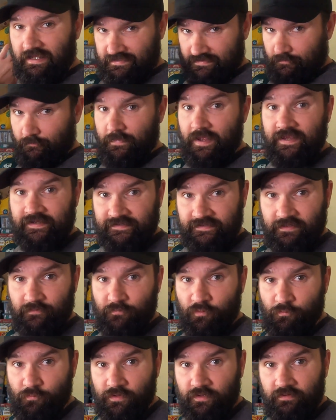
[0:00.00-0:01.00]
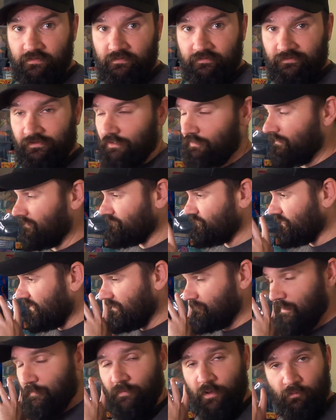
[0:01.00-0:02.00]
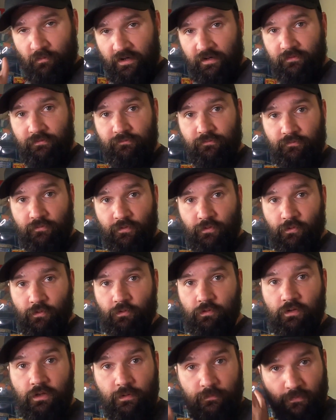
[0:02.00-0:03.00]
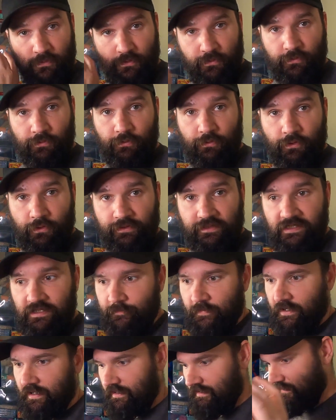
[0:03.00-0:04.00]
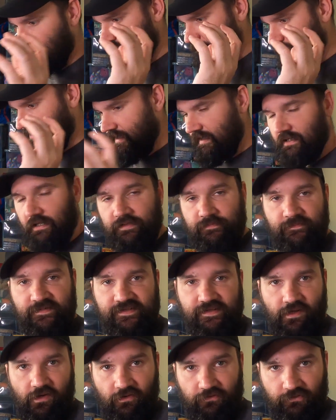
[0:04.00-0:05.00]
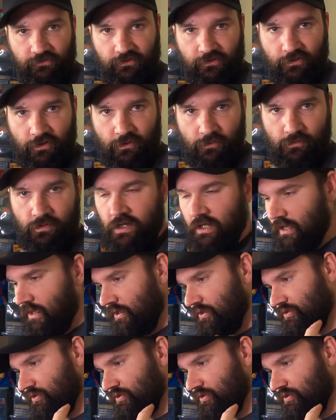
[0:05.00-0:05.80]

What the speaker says: it's a mess at the moment. You know, I'm trying to make my way through it all, put it all on eBay, try and get some sales on the go,